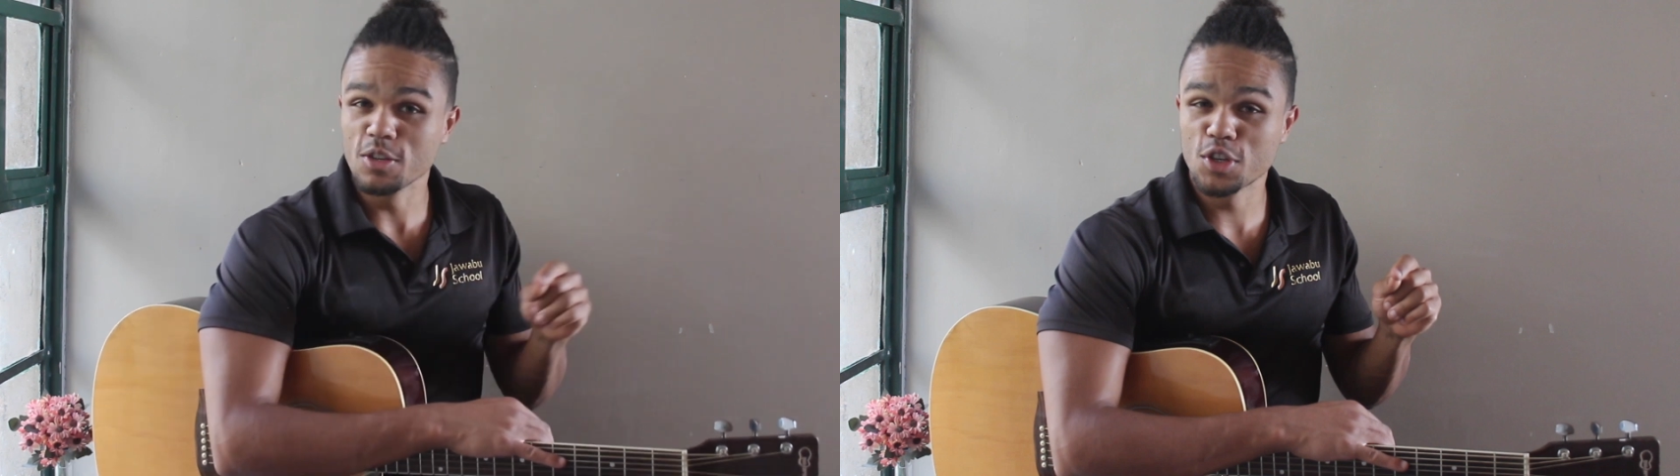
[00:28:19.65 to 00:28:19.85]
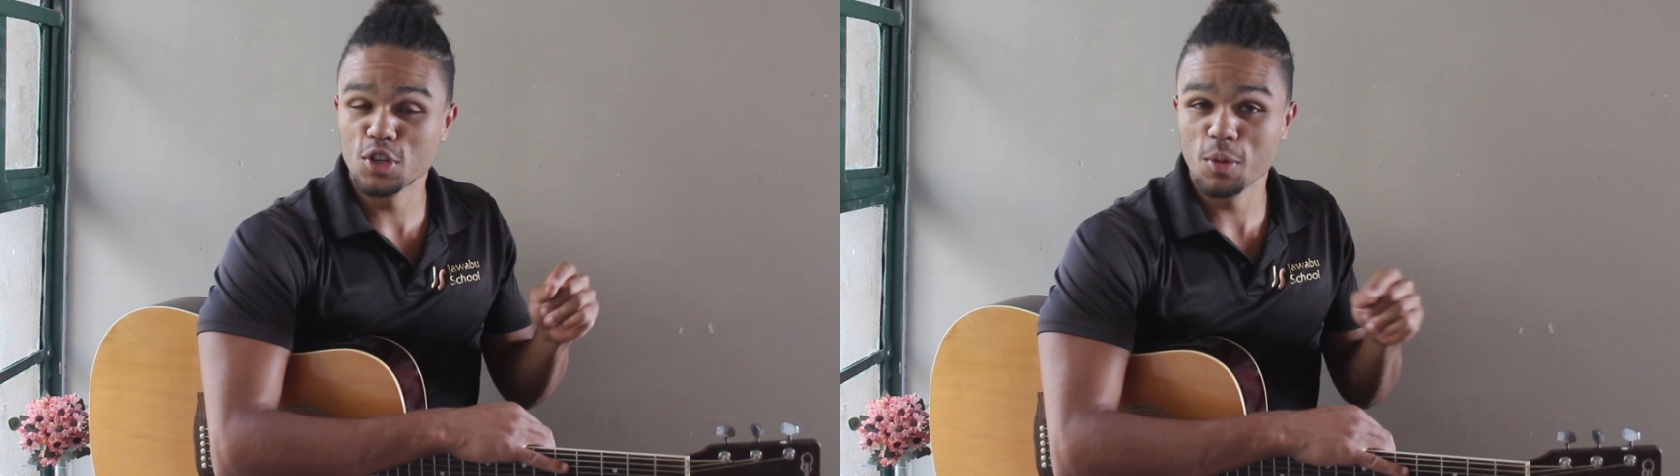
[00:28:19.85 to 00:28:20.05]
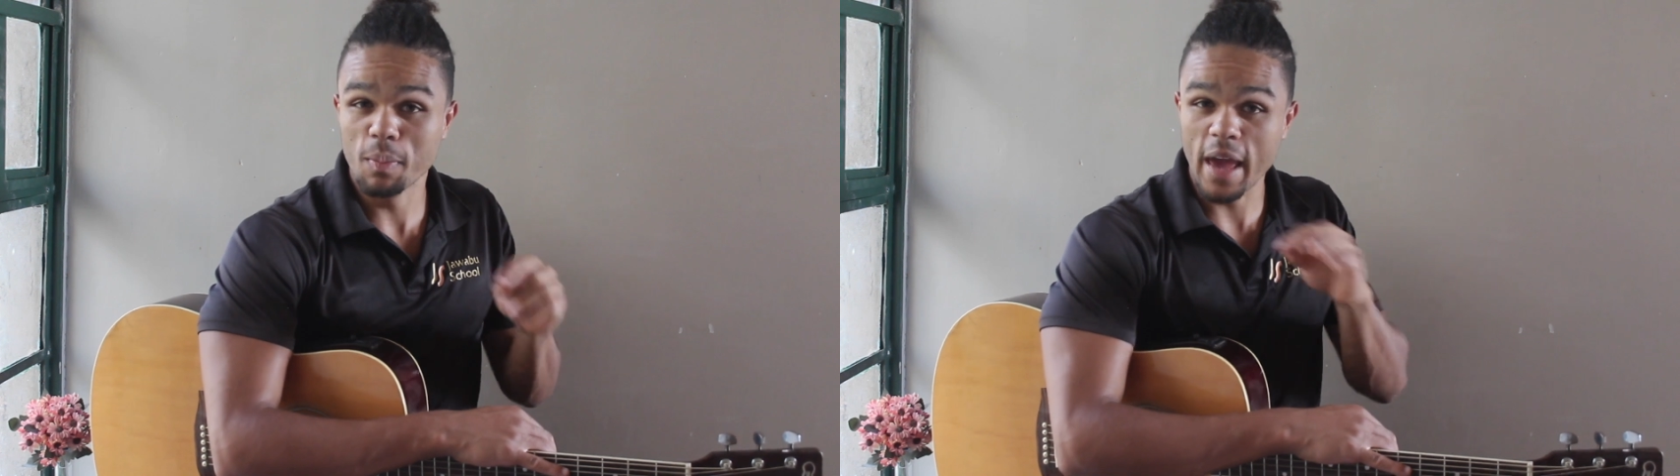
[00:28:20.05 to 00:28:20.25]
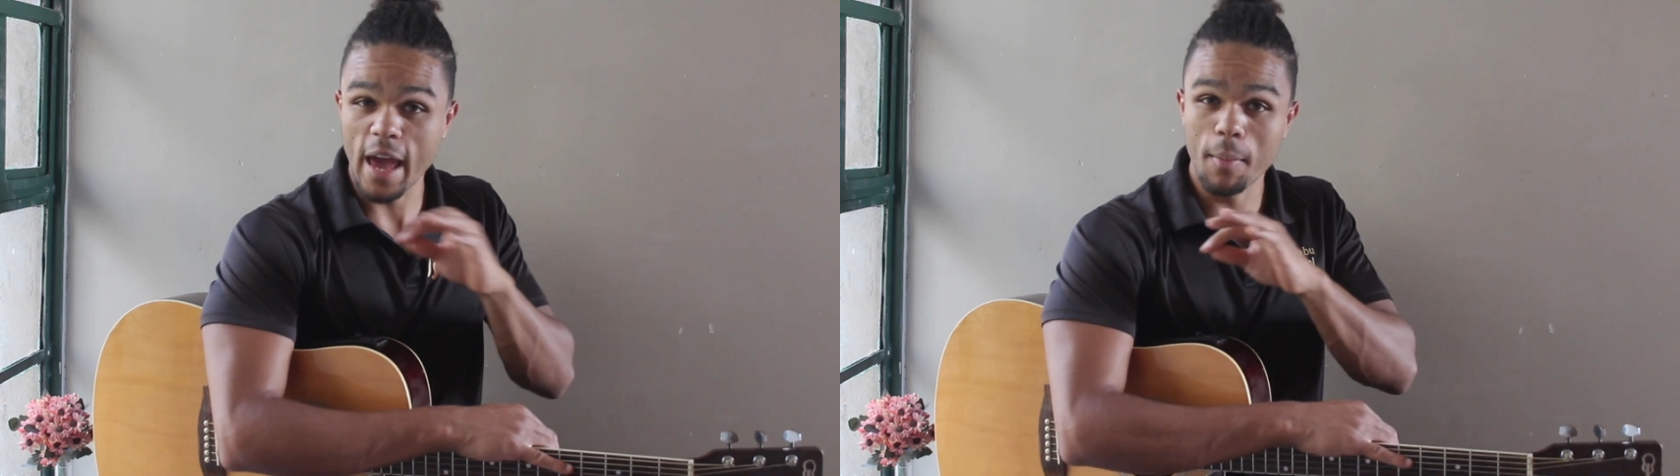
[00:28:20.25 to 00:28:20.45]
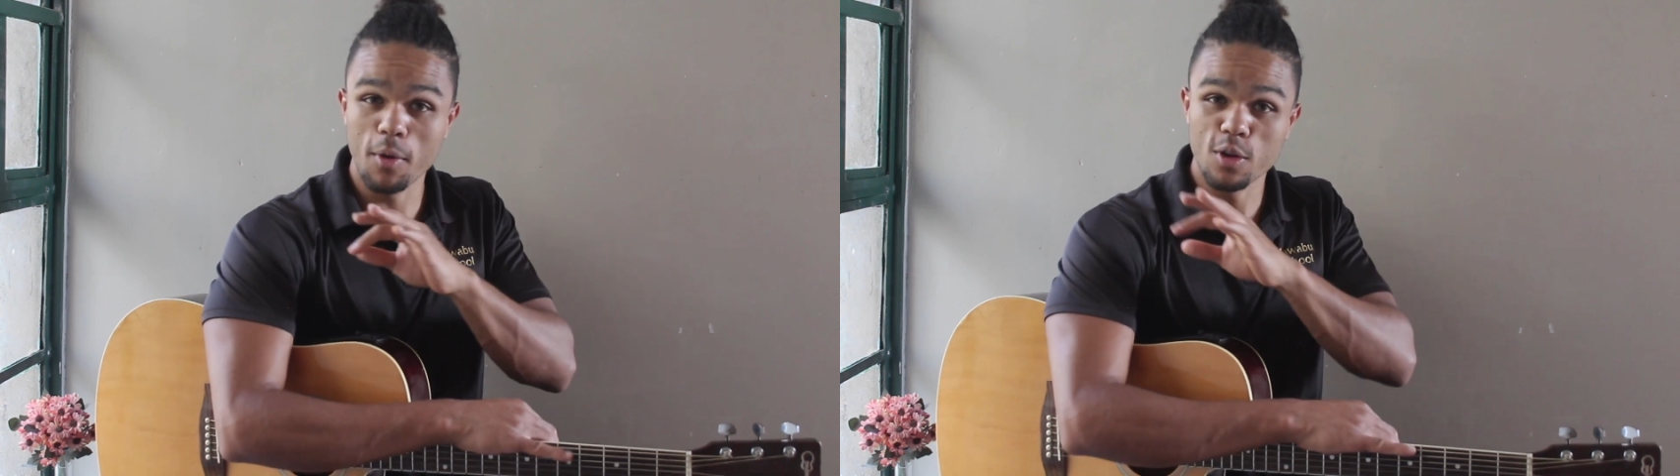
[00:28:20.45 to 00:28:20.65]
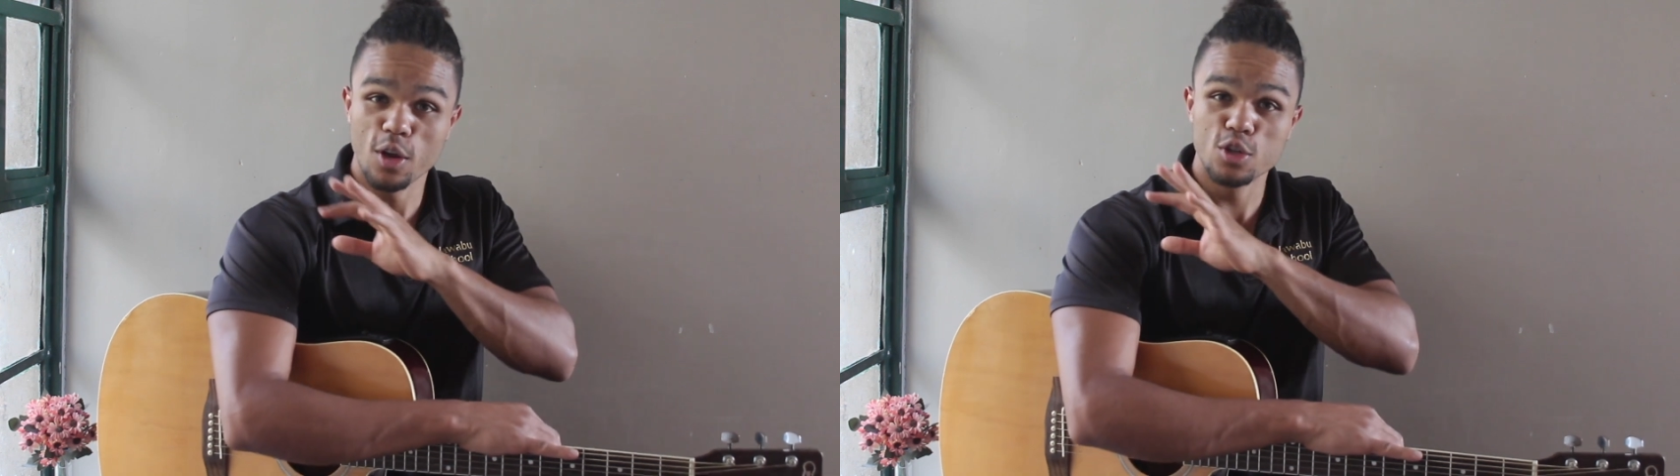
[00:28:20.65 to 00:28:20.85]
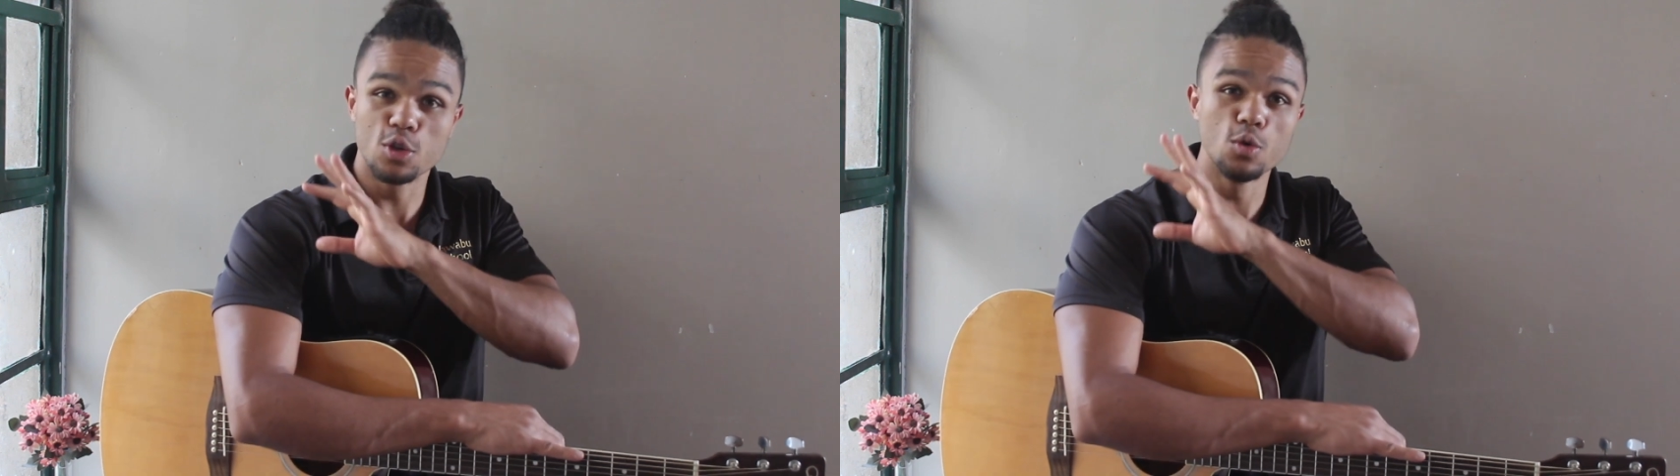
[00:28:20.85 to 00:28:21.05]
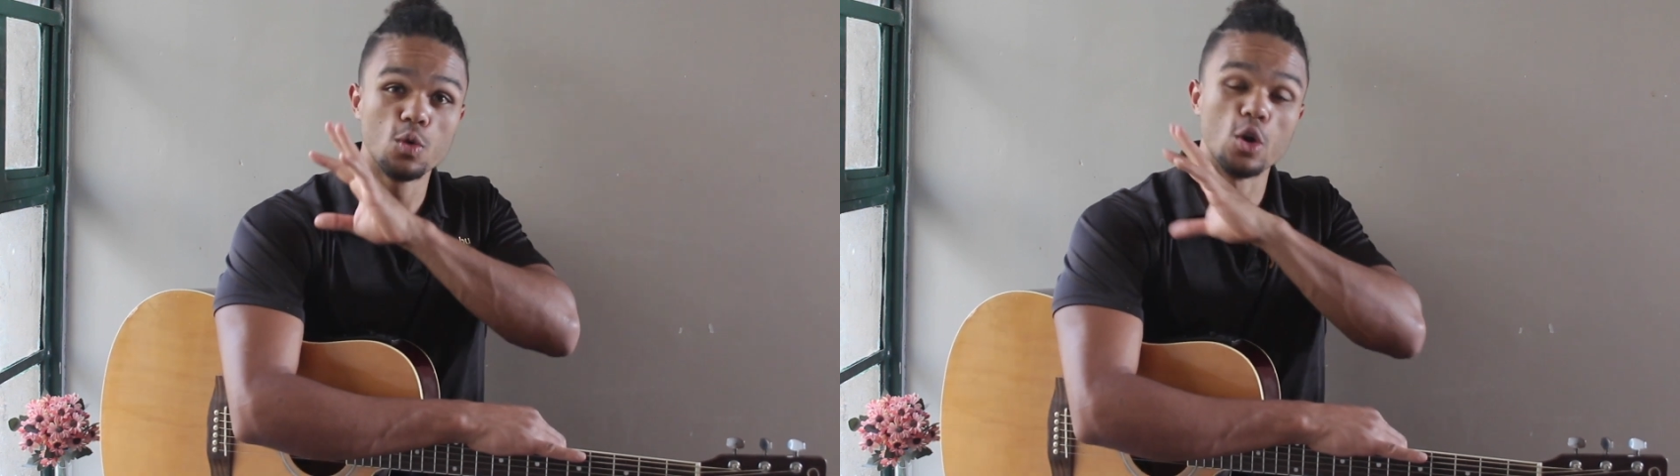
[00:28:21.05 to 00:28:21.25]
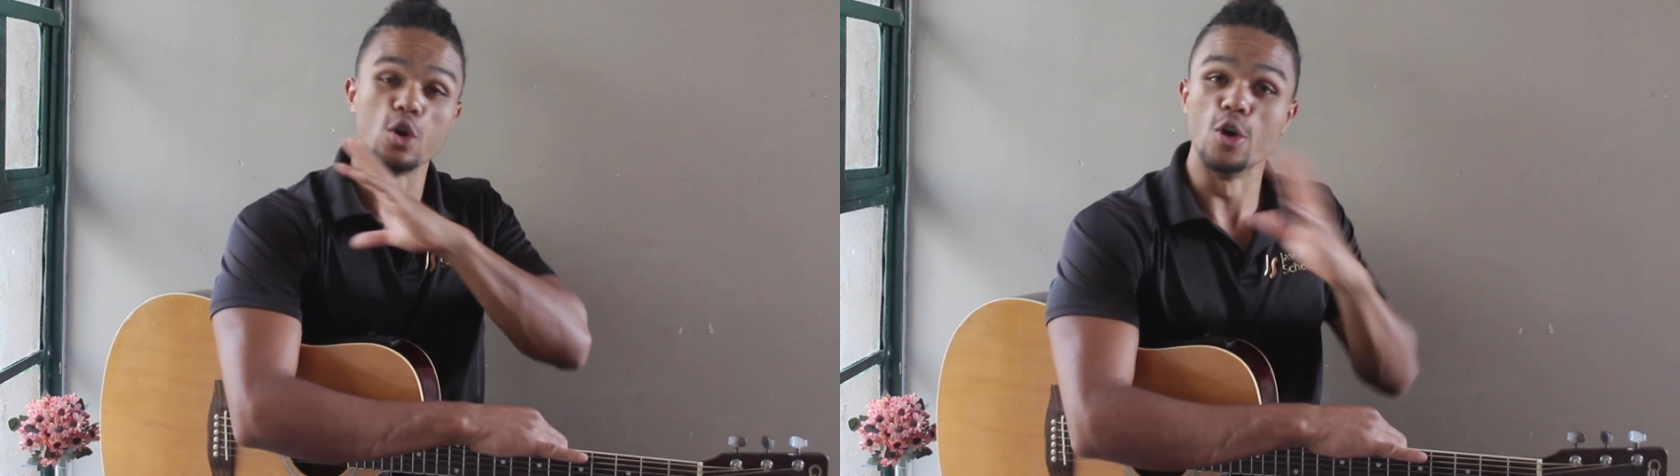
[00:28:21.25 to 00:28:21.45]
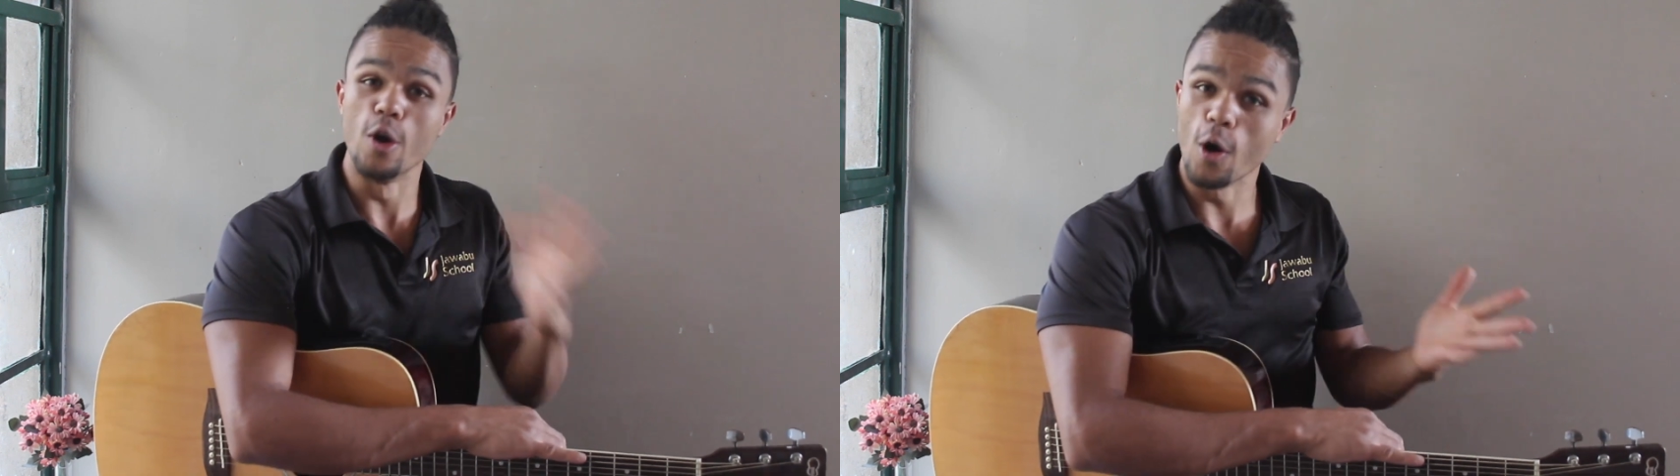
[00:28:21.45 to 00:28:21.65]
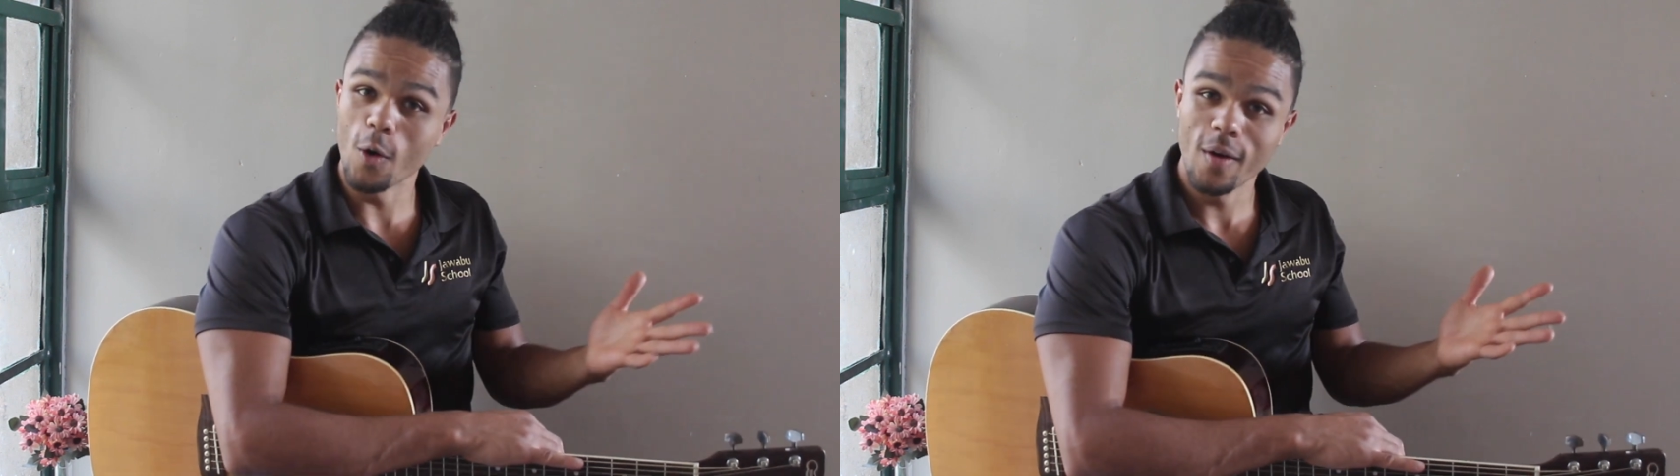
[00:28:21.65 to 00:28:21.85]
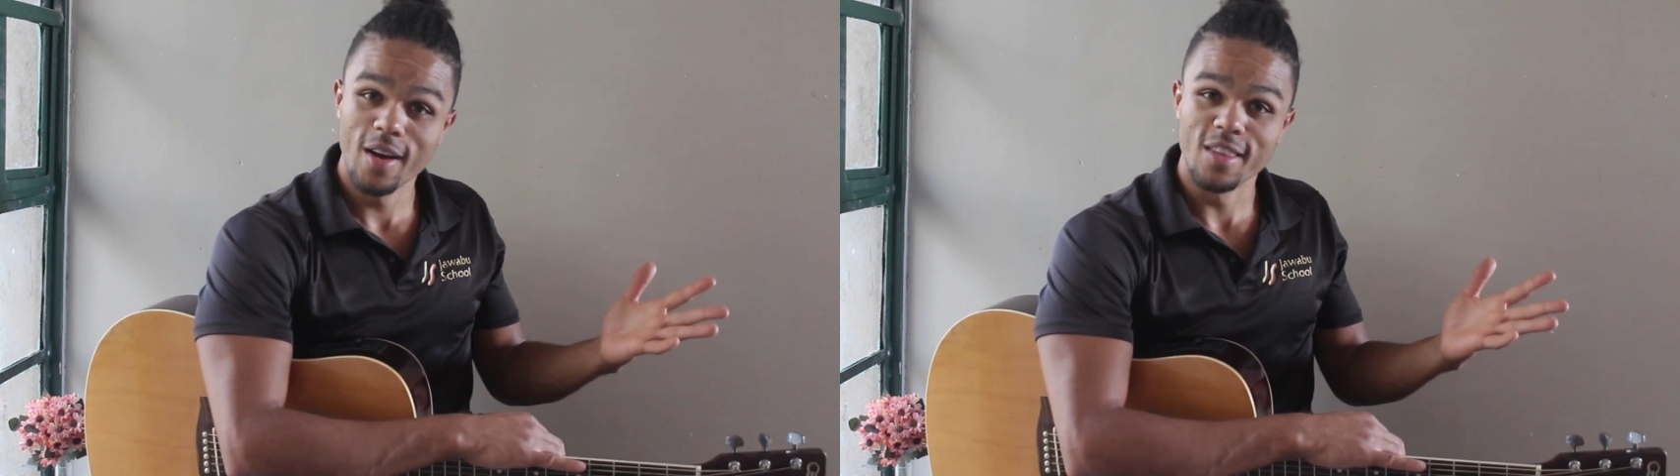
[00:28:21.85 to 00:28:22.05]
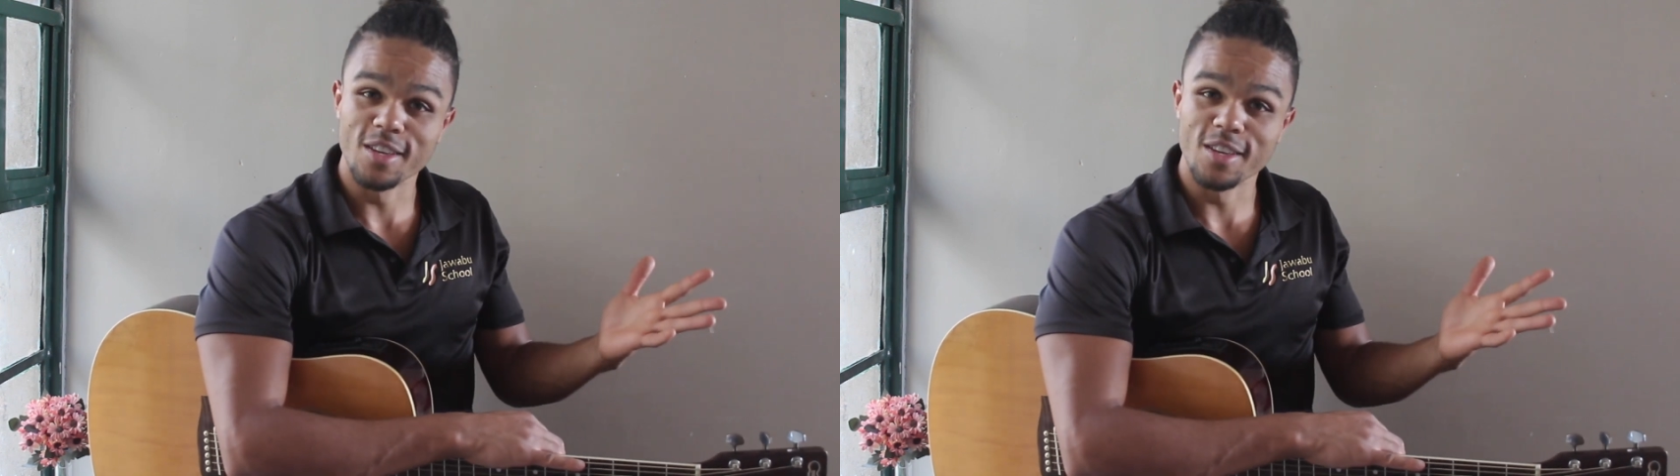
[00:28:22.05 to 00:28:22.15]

you should be able to know